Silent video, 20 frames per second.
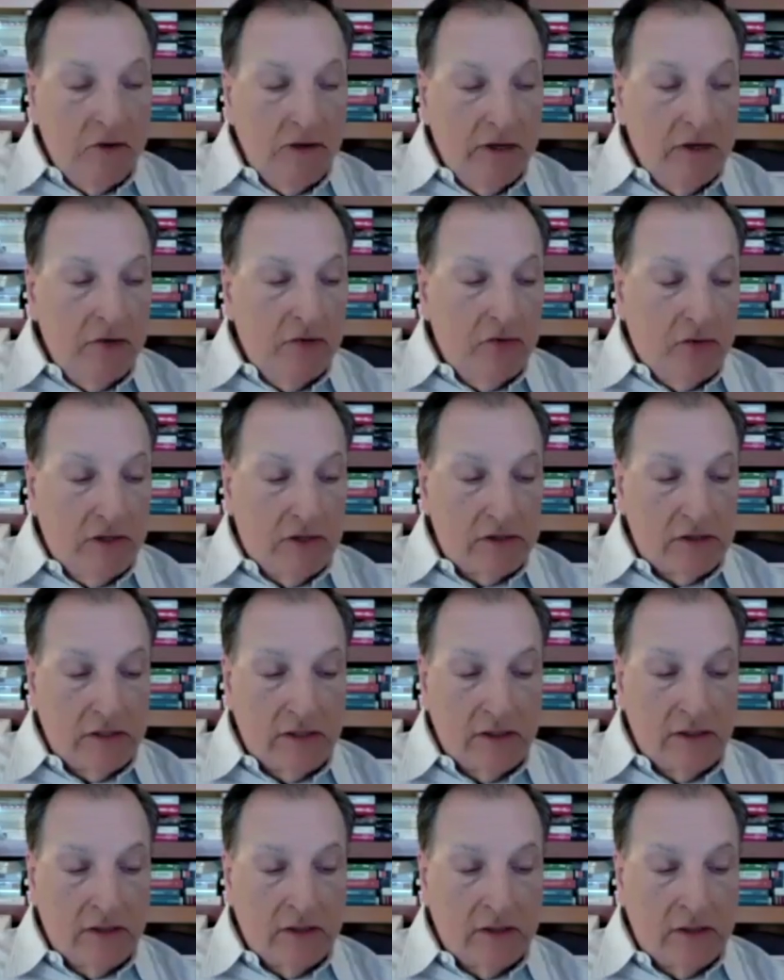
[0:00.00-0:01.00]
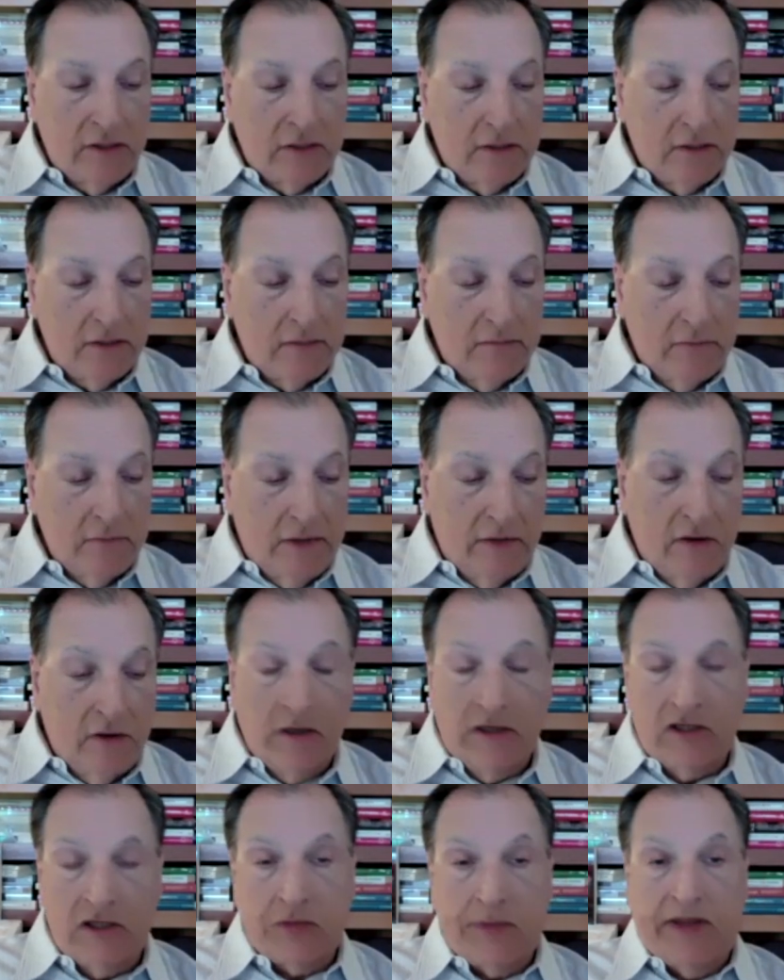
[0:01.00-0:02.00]
interesting and
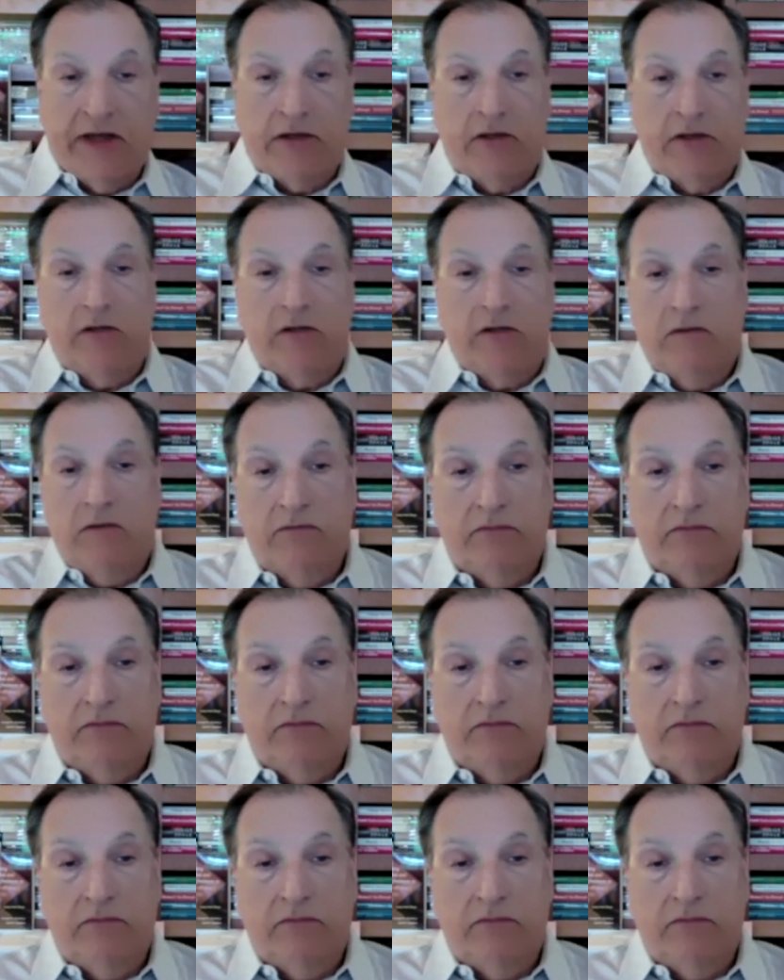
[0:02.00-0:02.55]
unexpected